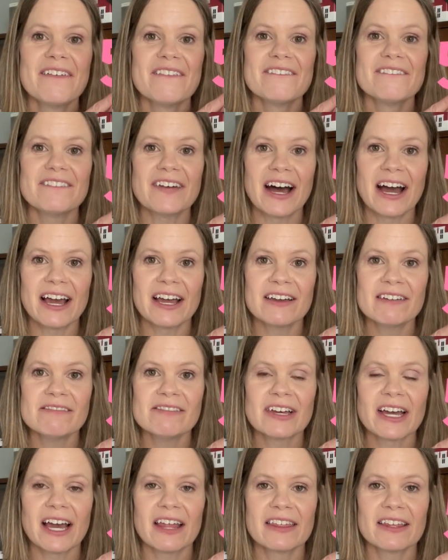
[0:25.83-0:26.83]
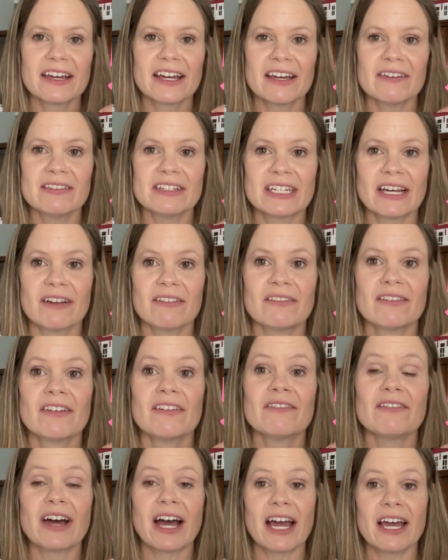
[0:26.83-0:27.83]
5, I think I have it down.
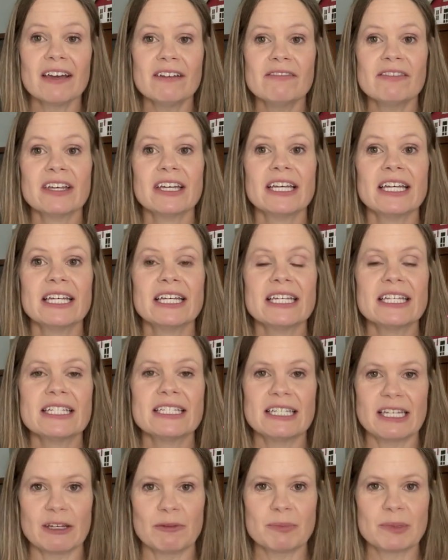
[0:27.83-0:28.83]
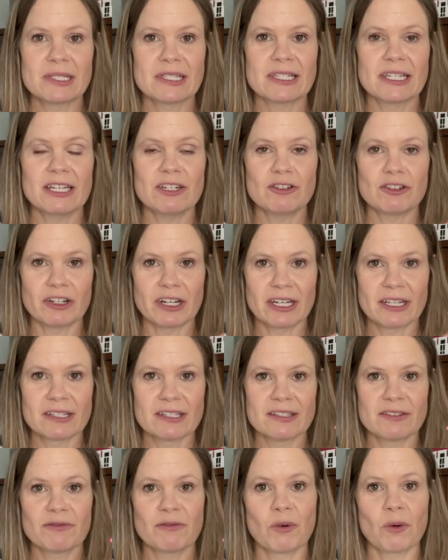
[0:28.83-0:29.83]
5 tips and
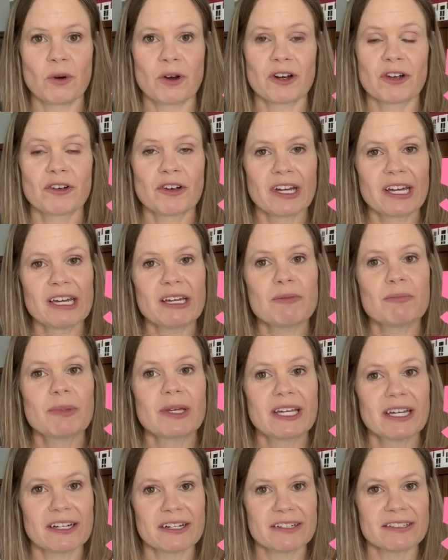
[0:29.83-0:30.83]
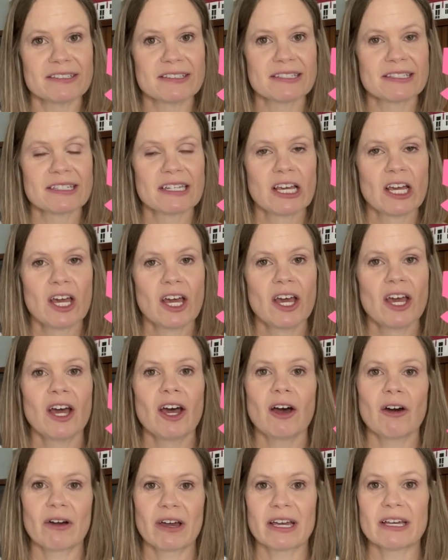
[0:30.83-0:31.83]
tricks for Cricut beginners.
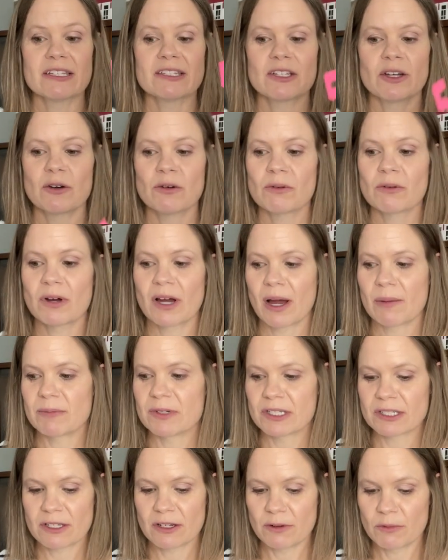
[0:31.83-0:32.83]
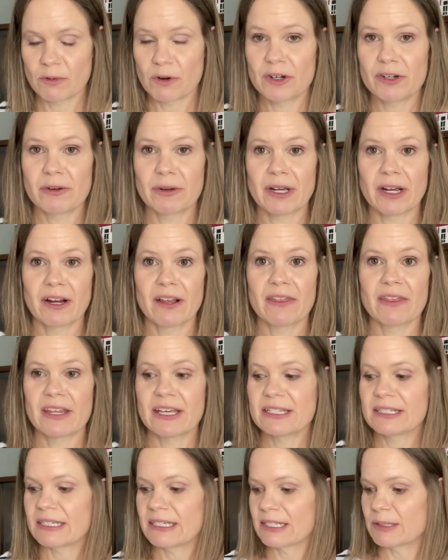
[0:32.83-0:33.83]
Okay, so I'm just gonna warn you here.
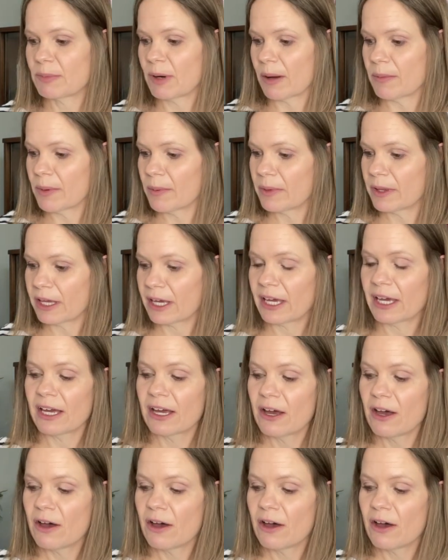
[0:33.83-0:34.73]
This is probably